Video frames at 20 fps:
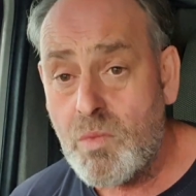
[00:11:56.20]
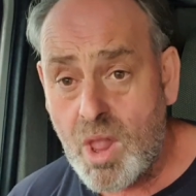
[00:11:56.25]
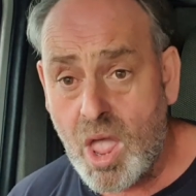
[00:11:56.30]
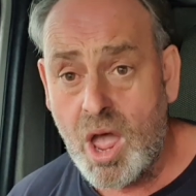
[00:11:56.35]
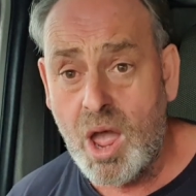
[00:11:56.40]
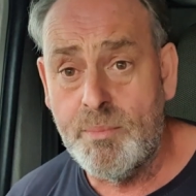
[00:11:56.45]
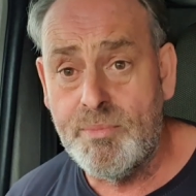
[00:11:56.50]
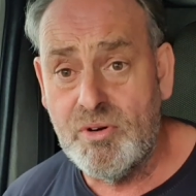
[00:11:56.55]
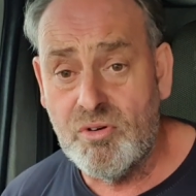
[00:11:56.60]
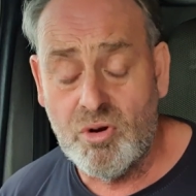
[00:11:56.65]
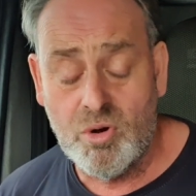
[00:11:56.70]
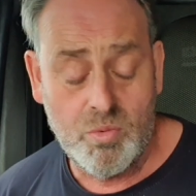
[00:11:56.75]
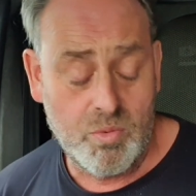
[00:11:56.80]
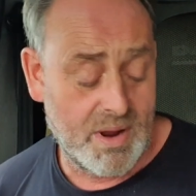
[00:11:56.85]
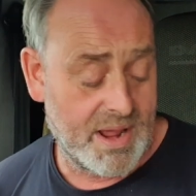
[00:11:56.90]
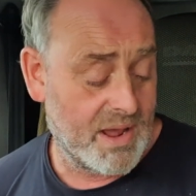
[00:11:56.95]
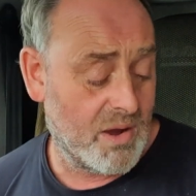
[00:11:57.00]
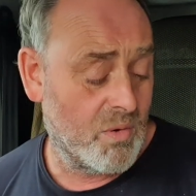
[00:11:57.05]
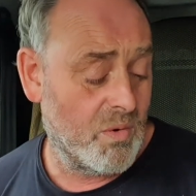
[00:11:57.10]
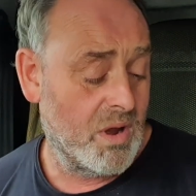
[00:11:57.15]
hope you're all
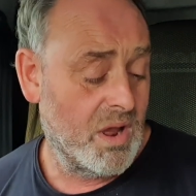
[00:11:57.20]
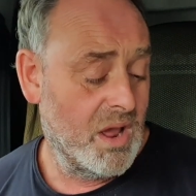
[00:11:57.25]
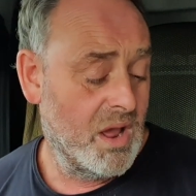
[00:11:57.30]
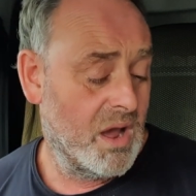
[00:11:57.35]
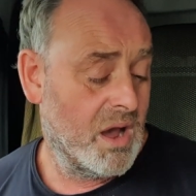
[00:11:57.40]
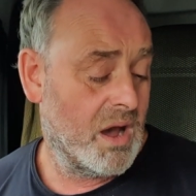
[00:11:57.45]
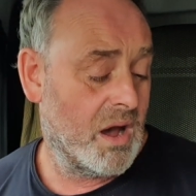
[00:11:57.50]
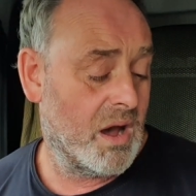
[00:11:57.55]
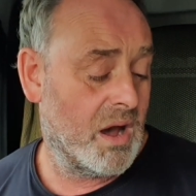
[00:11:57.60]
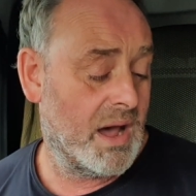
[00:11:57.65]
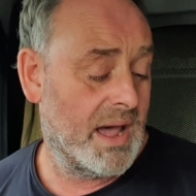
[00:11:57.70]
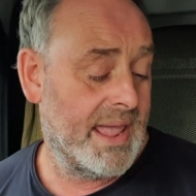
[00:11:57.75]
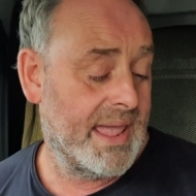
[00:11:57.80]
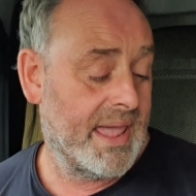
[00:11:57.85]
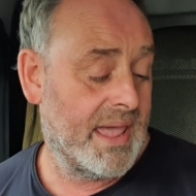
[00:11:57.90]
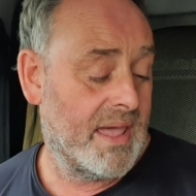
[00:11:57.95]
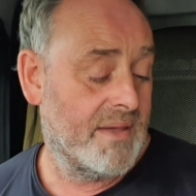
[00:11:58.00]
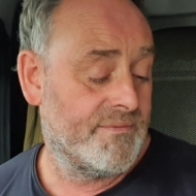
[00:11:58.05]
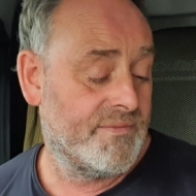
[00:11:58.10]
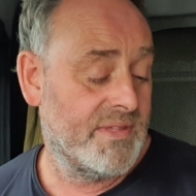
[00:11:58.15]
well. I
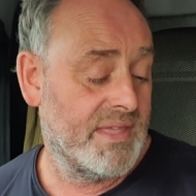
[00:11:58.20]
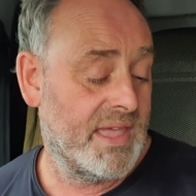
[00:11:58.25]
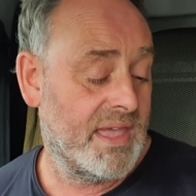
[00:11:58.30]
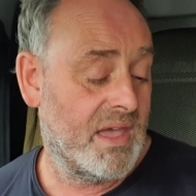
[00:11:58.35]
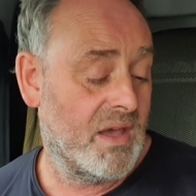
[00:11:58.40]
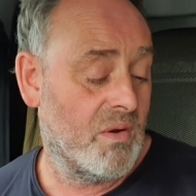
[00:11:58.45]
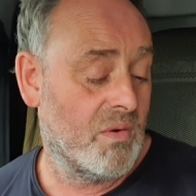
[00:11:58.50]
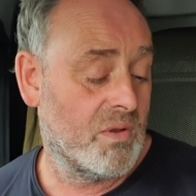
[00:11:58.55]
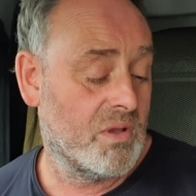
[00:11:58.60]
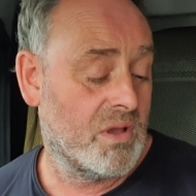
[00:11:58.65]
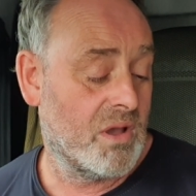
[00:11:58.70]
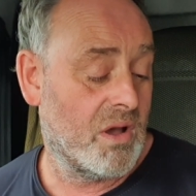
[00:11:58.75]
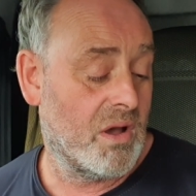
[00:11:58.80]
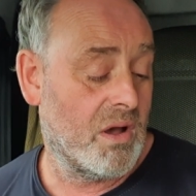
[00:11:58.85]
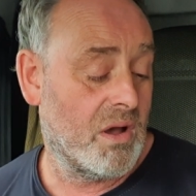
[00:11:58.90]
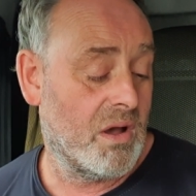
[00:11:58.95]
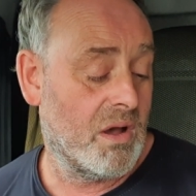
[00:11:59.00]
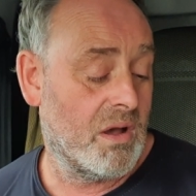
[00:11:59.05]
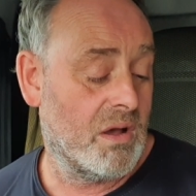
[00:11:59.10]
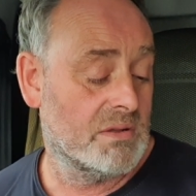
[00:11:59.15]
have now
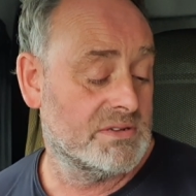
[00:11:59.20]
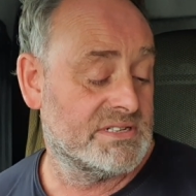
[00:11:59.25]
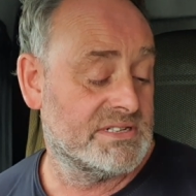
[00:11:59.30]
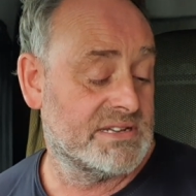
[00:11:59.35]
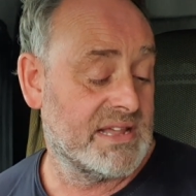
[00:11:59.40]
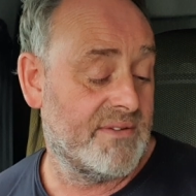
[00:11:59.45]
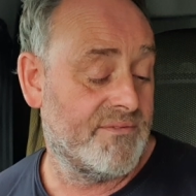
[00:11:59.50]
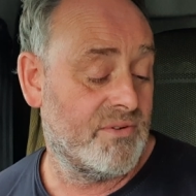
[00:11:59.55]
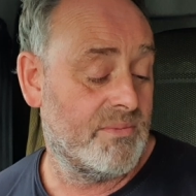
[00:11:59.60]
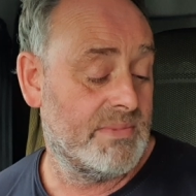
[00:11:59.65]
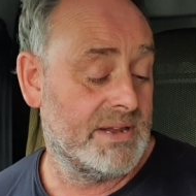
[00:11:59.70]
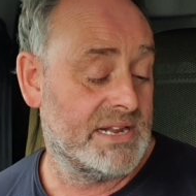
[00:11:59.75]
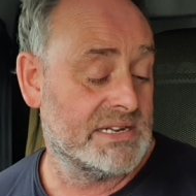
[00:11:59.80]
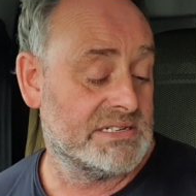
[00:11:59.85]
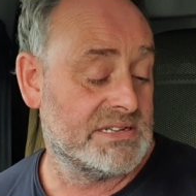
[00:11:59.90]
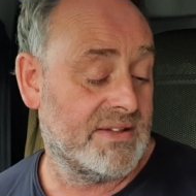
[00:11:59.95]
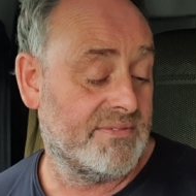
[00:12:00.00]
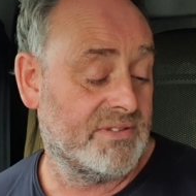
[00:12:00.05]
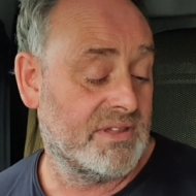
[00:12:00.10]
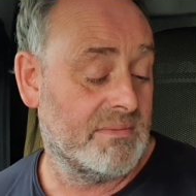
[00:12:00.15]
got 7
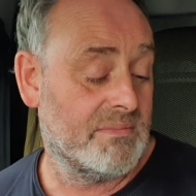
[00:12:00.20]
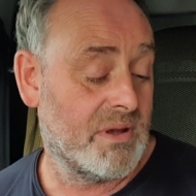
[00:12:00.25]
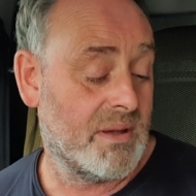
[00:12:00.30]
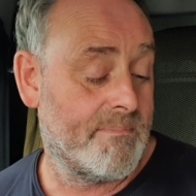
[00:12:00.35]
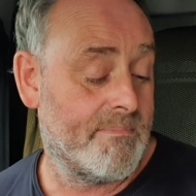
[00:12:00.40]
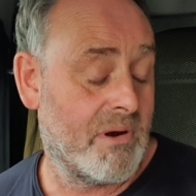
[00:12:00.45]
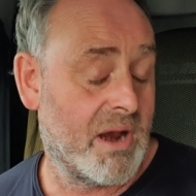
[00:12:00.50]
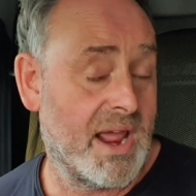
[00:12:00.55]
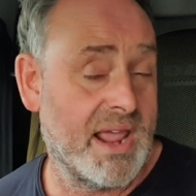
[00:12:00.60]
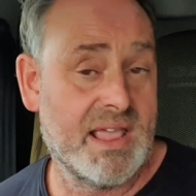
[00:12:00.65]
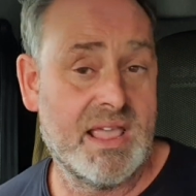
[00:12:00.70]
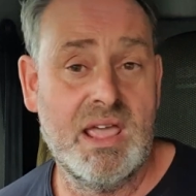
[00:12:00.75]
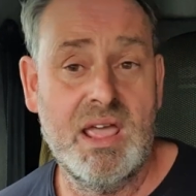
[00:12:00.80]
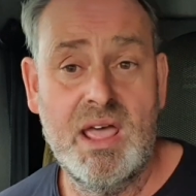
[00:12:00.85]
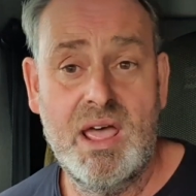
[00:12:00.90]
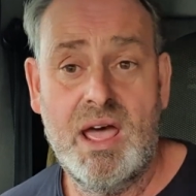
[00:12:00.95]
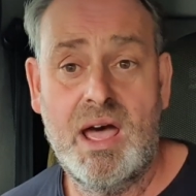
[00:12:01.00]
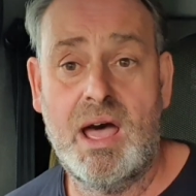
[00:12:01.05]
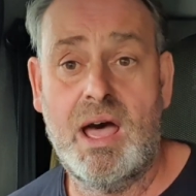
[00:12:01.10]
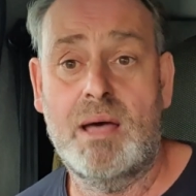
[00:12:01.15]
minutes left in my break,
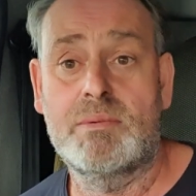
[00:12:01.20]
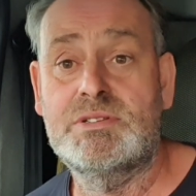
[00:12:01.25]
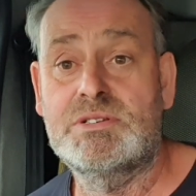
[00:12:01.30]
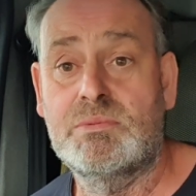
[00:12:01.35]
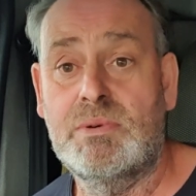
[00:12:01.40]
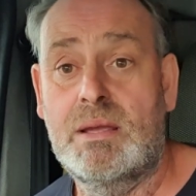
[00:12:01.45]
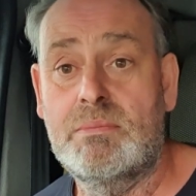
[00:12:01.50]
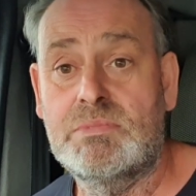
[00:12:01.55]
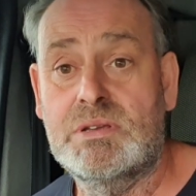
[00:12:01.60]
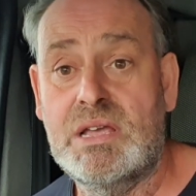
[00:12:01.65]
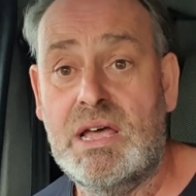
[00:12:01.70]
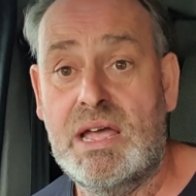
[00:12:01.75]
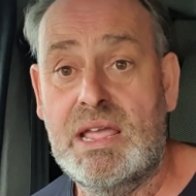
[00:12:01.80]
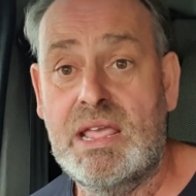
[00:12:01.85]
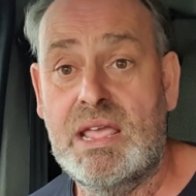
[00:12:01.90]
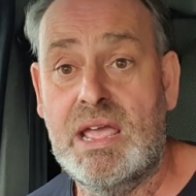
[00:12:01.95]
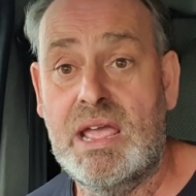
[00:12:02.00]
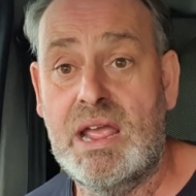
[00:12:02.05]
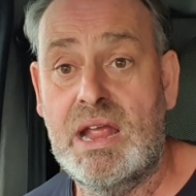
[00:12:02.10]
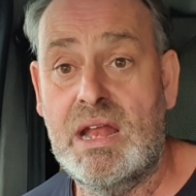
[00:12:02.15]
up to
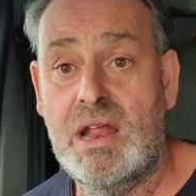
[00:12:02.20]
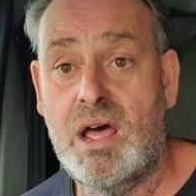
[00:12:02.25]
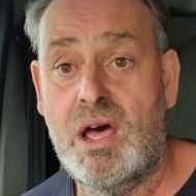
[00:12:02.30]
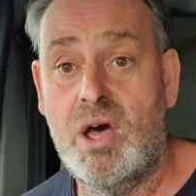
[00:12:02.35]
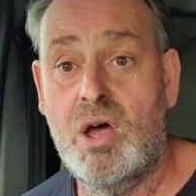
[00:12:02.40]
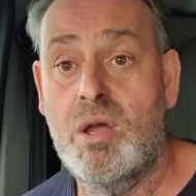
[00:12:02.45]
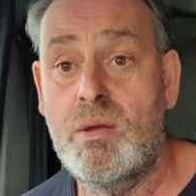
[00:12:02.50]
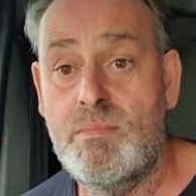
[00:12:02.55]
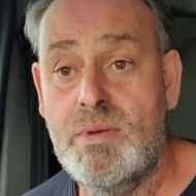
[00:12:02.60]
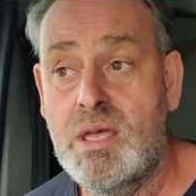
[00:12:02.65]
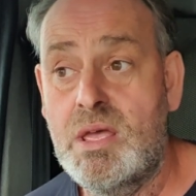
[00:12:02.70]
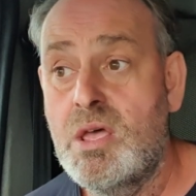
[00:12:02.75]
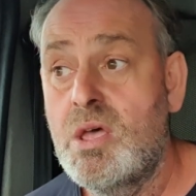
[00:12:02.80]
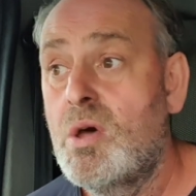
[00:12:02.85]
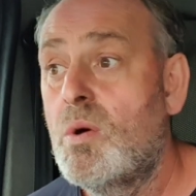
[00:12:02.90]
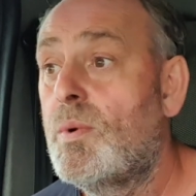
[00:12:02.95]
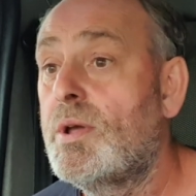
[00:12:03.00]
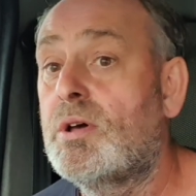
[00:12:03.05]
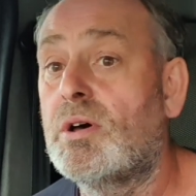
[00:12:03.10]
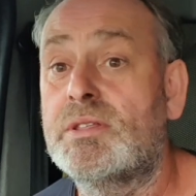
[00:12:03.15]
MK and home.
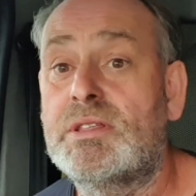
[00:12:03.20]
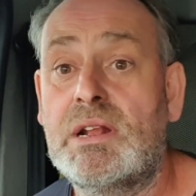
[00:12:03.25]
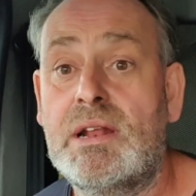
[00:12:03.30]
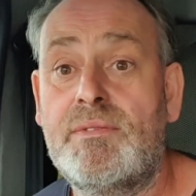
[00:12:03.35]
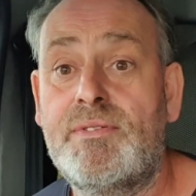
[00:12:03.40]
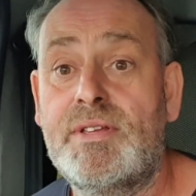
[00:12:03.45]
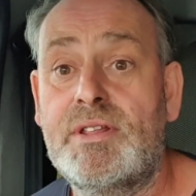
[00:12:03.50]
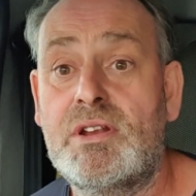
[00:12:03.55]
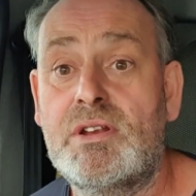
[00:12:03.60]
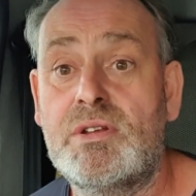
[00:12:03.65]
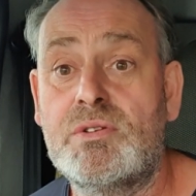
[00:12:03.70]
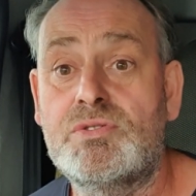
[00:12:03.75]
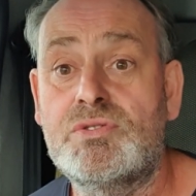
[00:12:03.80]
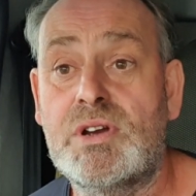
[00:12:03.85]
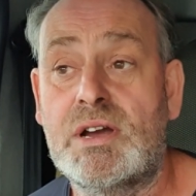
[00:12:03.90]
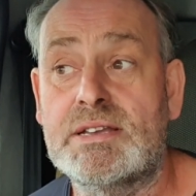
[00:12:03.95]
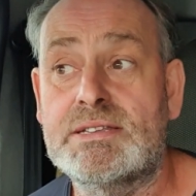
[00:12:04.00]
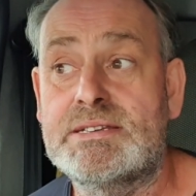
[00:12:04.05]
We got delivery of the new truck